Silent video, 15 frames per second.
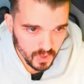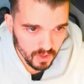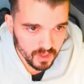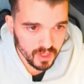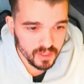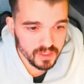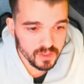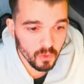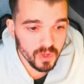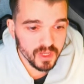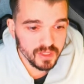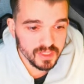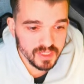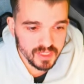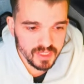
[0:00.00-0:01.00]
Okay, so we
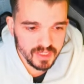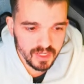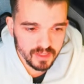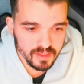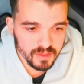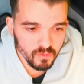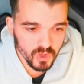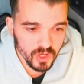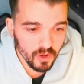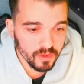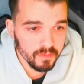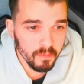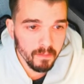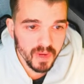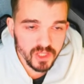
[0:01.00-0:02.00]
can see that we
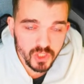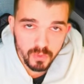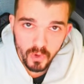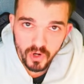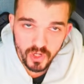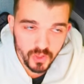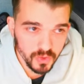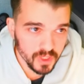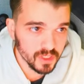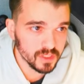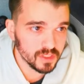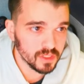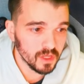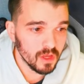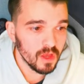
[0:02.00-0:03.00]
got much more
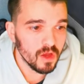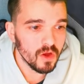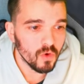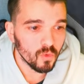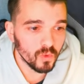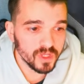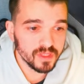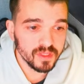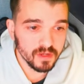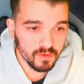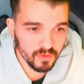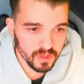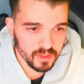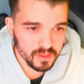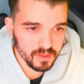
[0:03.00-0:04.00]
uniques with the
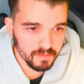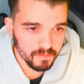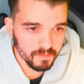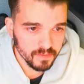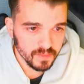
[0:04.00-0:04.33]
grid.